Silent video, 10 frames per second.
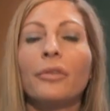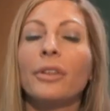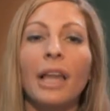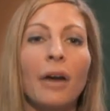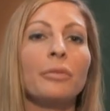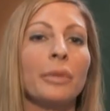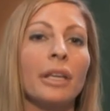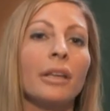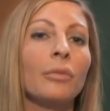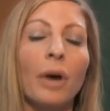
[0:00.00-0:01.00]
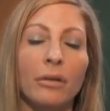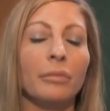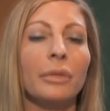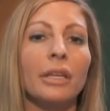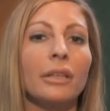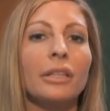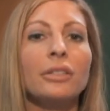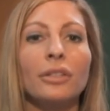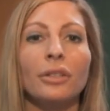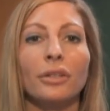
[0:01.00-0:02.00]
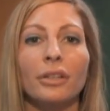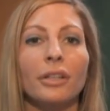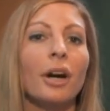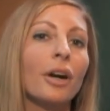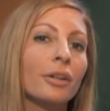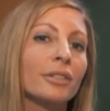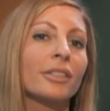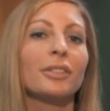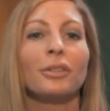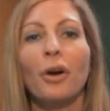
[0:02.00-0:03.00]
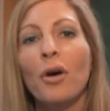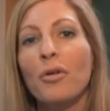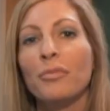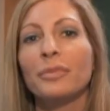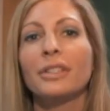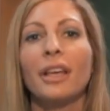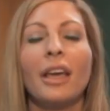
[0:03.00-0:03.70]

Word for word: you've allowed me and welcomed me into your cars and into your homes